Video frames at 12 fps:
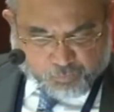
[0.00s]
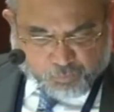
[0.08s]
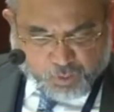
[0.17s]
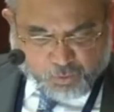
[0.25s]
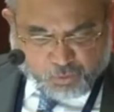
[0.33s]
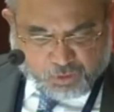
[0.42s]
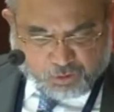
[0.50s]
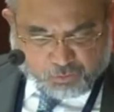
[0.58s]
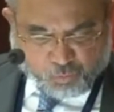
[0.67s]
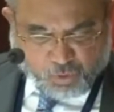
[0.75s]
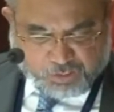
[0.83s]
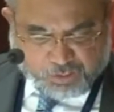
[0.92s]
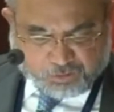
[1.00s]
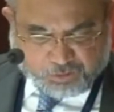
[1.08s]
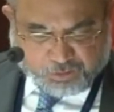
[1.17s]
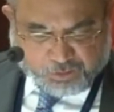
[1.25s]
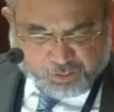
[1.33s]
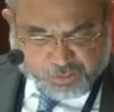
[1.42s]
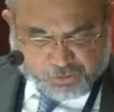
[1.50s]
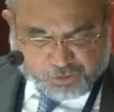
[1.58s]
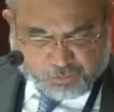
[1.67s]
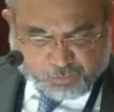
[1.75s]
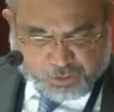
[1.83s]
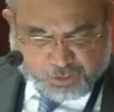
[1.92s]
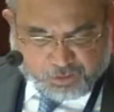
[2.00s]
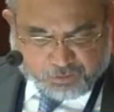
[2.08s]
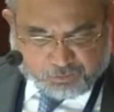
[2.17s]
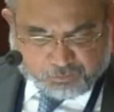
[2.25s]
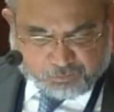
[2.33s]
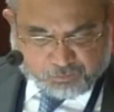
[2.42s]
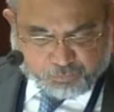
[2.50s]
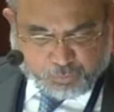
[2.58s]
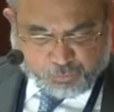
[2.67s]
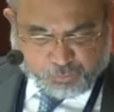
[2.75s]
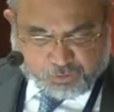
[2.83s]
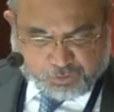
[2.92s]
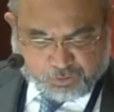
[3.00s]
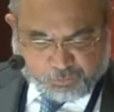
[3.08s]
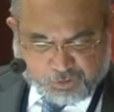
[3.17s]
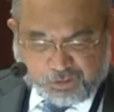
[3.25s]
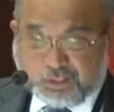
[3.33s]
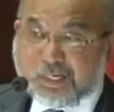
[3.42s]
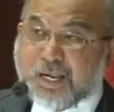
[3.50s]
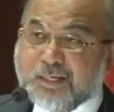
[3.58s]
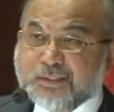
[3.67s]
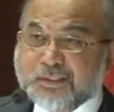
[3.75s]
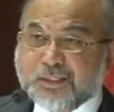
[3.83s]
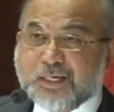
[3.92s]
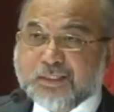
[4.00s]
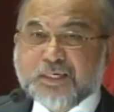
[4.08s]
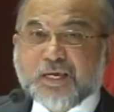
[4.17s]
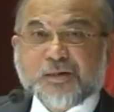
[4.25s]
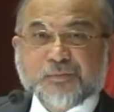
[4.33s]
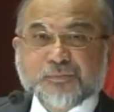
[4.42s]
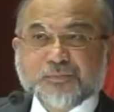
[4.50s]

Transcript: there were 190 million people in the middle class in ASEAN,